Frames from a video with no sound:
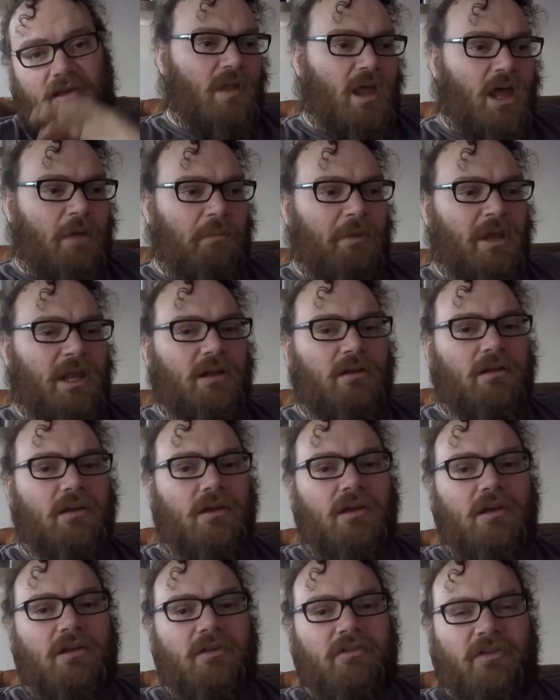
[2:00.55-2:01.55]
I mean,
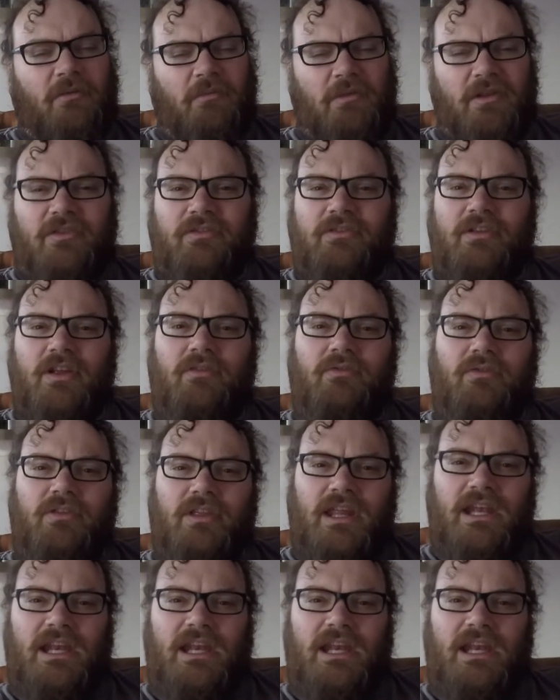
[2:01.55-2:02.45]
some of the stuff with any